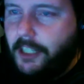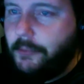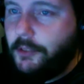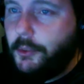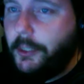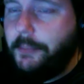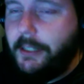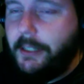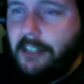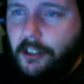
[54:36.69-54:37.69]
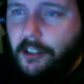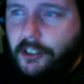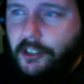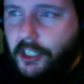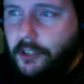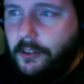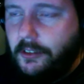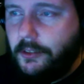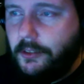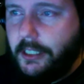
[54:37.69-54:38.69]
Tweet Beer O'Clock Show on
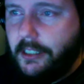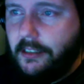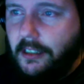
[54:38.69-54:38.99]
Twitter.